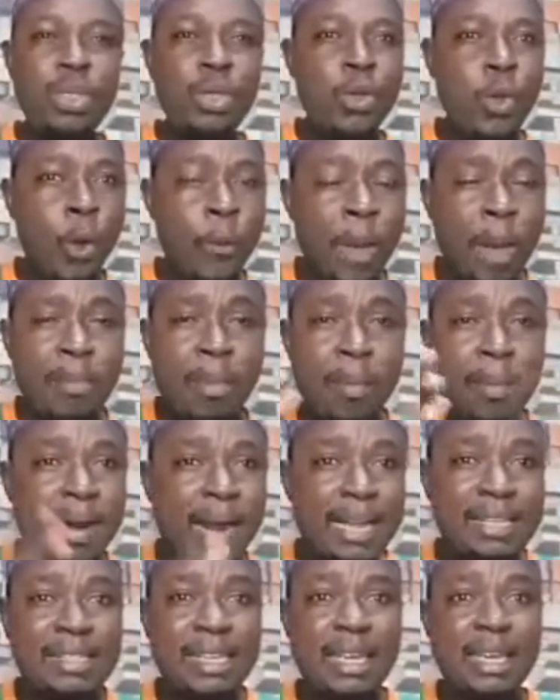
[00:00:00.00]
Obey,
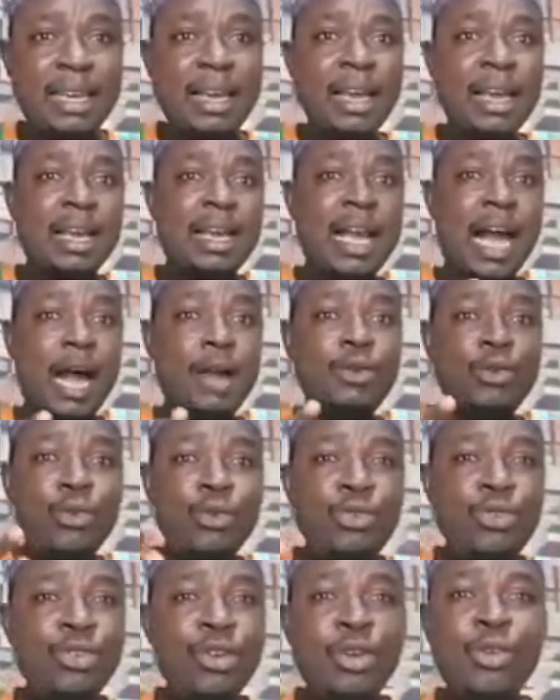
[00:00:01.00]
memorize,
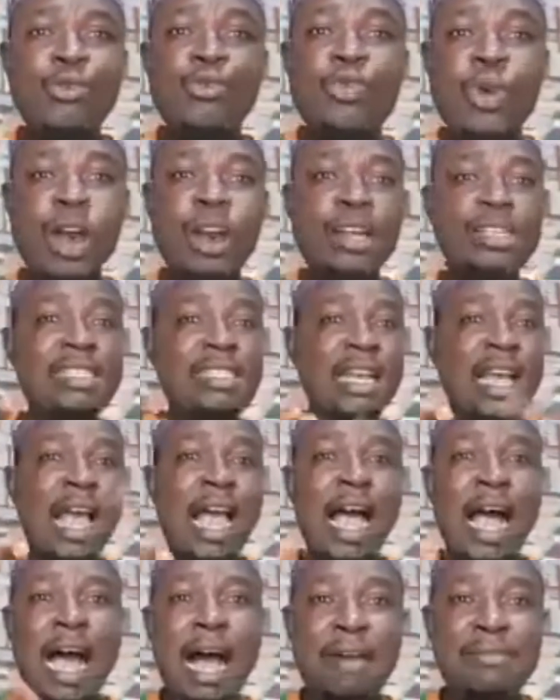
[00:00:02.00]
Kalun, Warash.
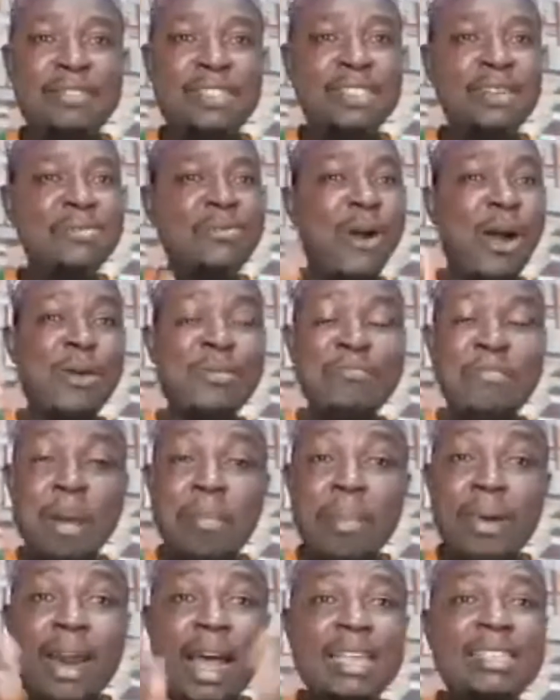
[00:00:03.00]
Have well,
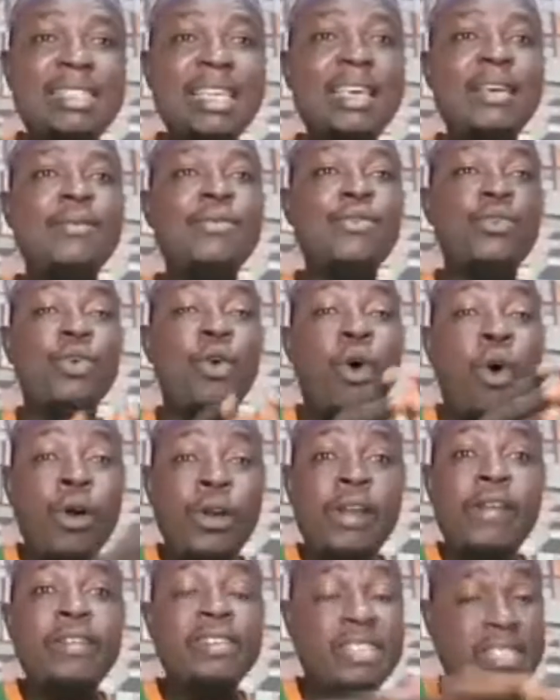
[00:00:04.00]
memorize all the
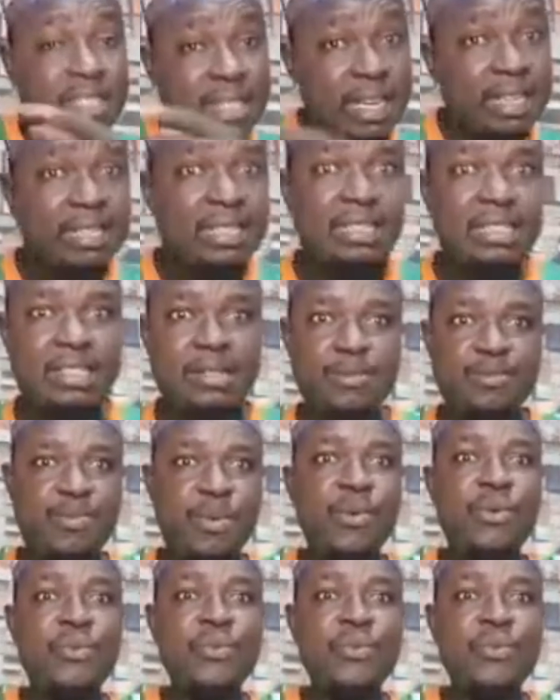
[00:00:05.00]
recitations simple.